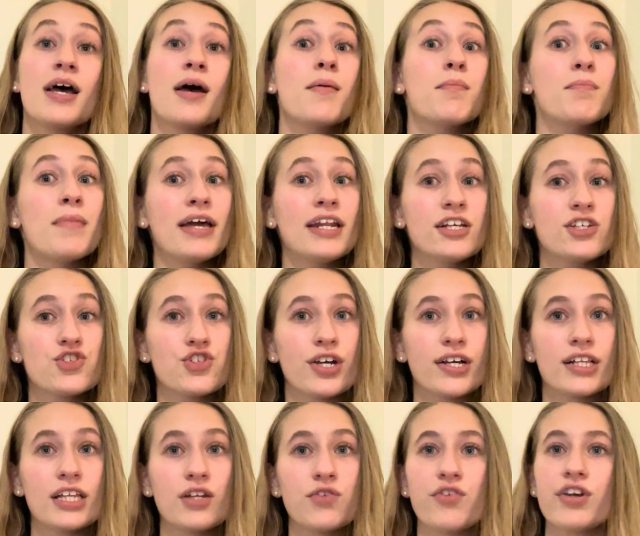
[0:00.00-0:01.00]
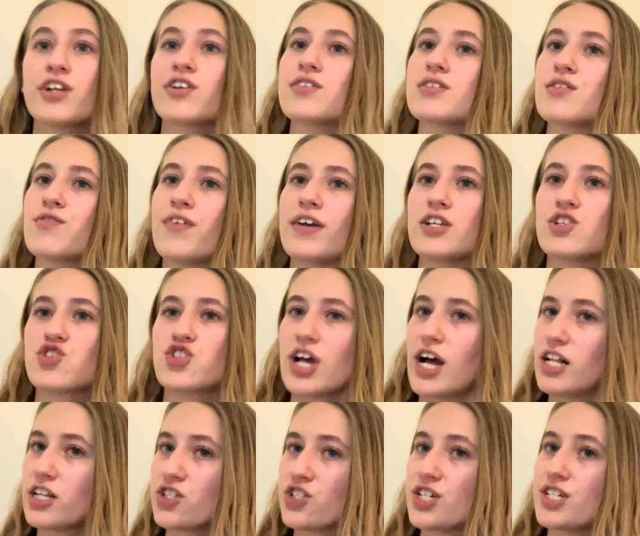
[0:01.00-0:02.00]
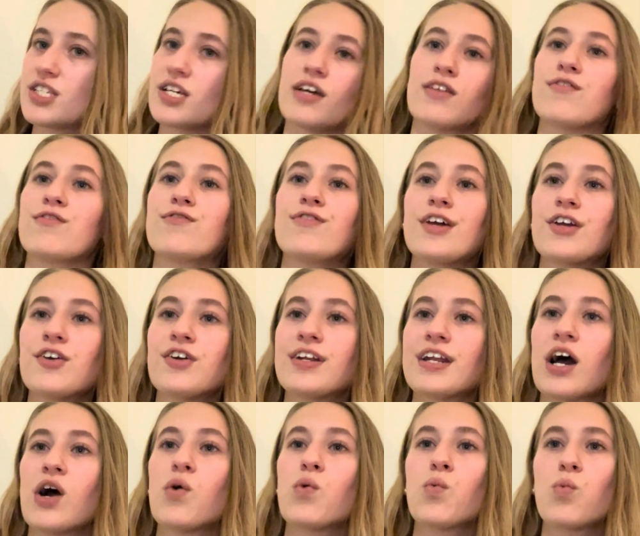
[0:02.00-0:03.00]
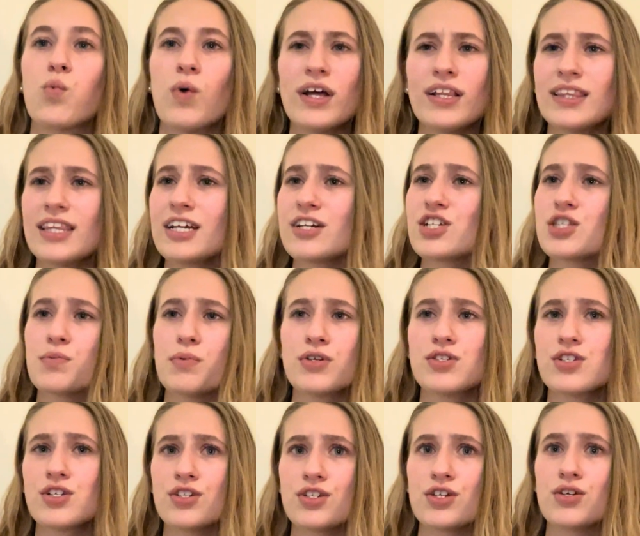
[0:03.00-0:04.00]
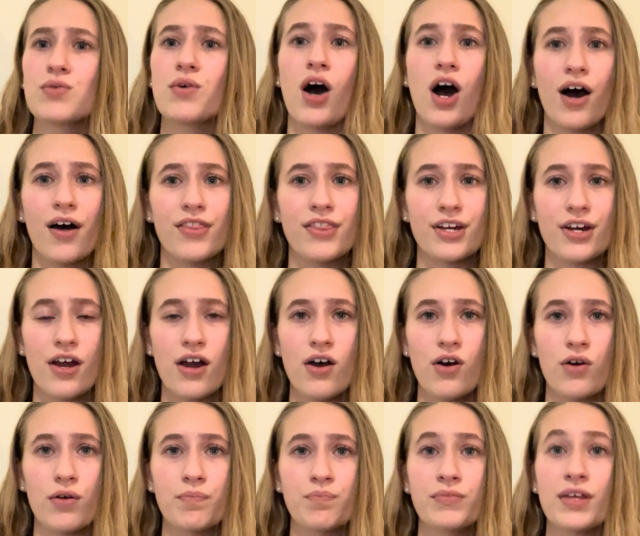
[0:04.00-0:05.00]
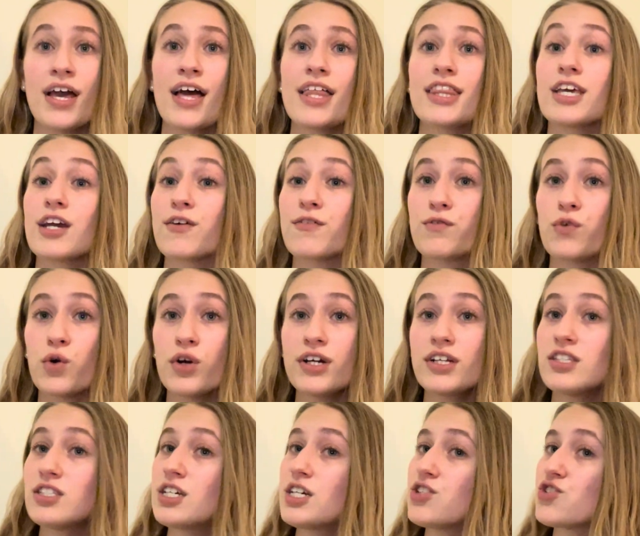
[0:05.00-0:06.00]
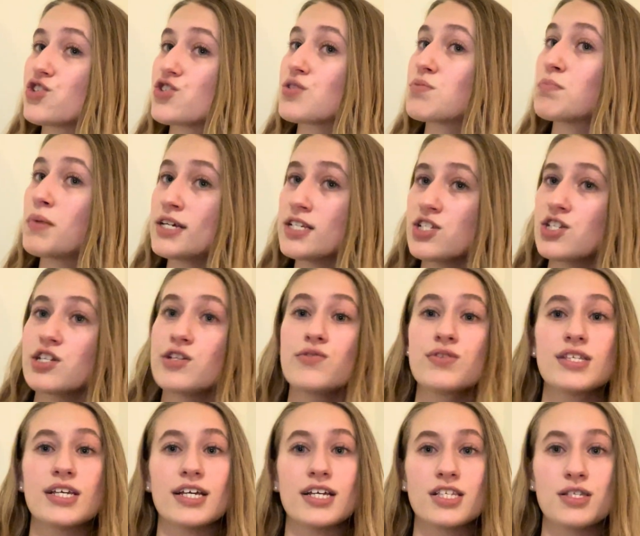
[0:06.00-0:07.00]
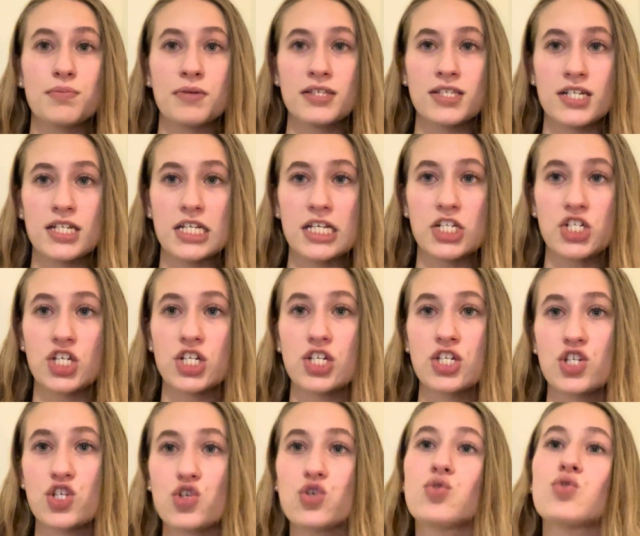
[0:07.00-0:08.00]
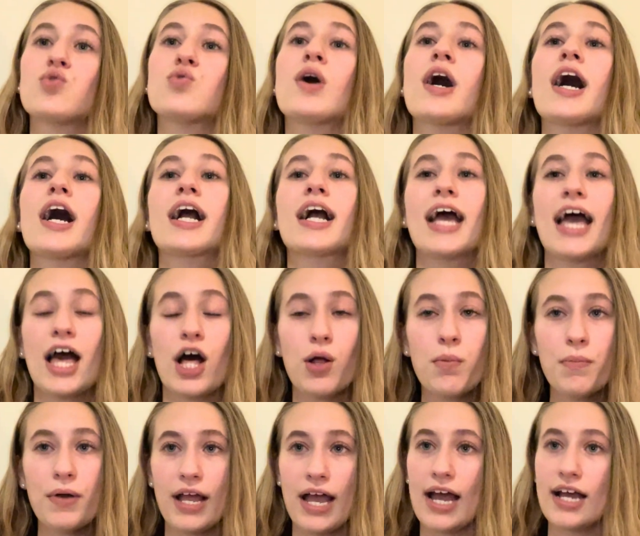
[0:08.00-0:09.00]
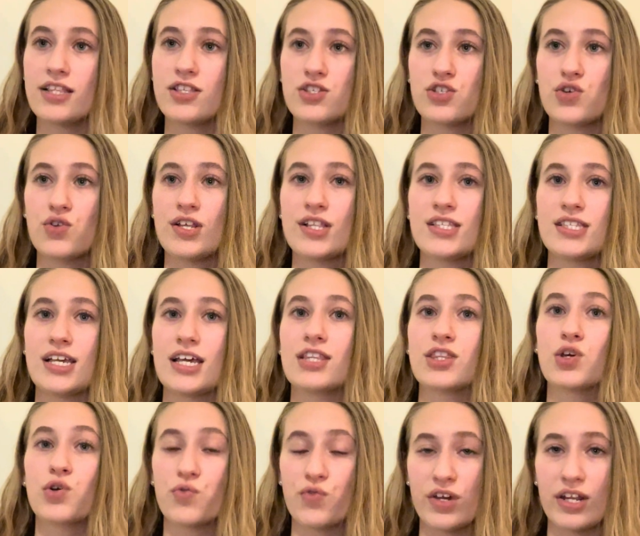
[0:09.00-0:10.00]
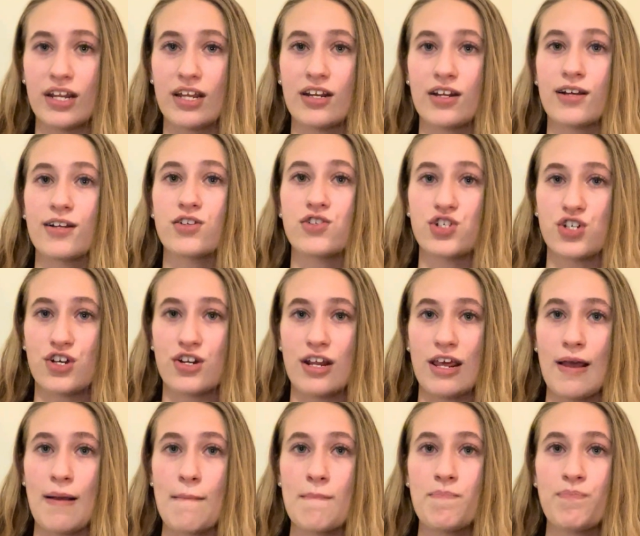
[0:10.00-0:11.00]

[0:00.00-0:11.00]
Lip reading: Many struggling readers face challenges in figuring out what they are supposed to do on their own. Therefore, teachers must use explicit teaching to help guide students in their reading journey.